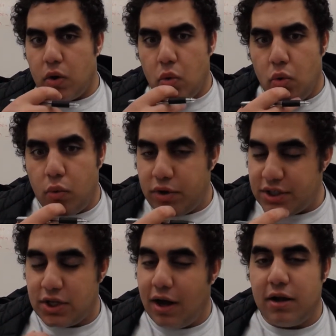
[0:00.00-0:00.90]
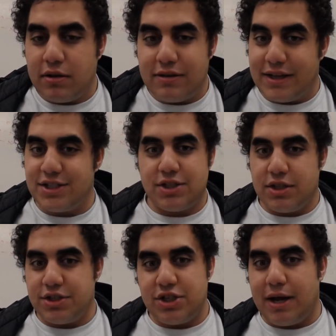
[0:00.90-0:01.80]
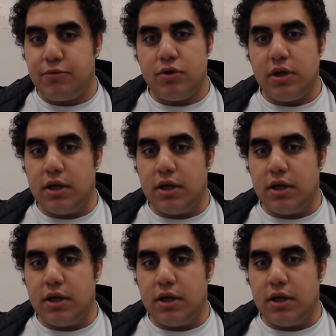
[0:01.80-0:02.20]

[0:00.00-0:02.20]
what we saw this chapter,